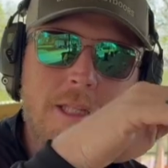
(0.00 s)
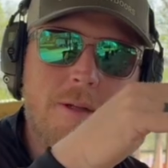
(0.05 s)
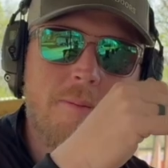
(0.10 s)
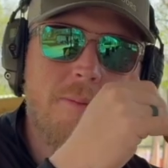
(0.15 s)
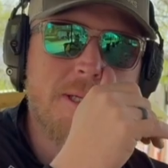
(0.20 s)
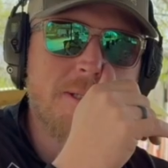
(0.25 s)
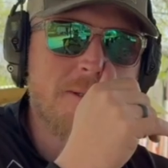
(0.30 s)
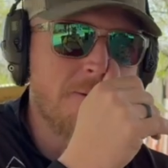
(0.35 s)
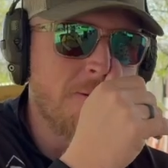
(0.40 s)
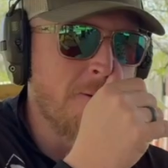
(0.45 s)
the
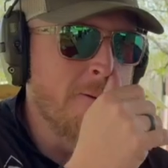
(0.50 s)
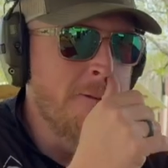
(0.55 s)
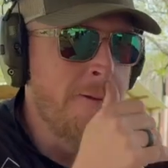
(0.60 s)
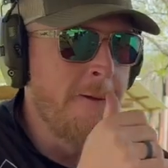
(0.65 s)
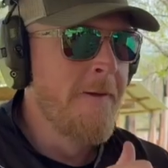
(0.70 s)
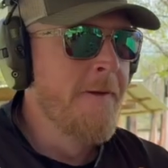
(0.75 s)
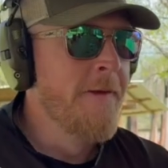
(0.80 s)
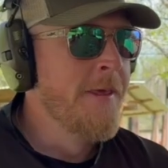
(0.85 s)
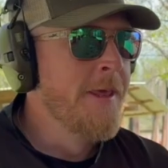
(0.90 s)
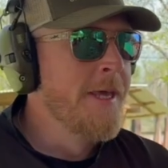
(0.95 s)
muzzle.
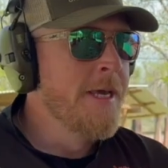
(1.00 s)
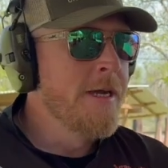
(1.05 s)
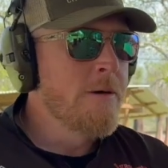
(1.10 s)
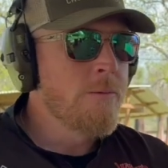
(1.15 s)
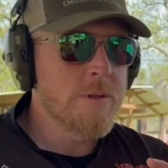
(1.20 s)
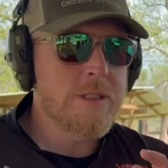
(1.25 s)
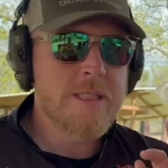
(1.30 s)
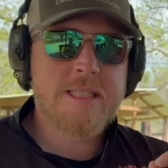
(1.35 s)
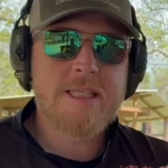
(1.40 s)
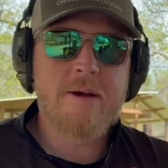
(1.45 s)

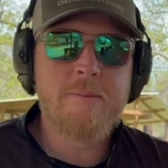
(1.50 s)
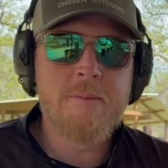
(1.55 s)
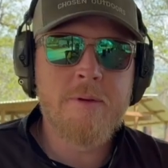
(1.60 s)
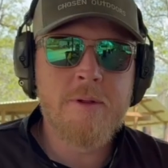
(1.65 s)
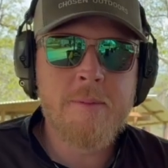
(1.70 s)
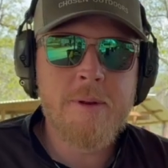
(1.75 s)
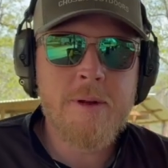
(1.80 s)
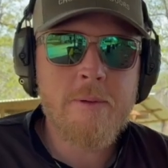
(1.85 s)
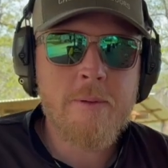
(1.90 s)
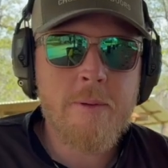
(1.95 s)
With the
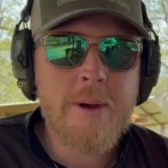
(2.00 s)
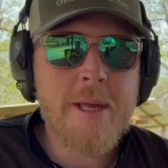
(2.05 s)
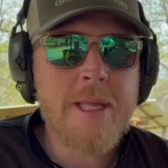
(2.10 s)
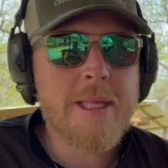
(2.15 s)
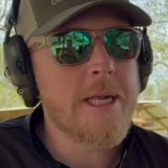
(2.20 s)
7mm-08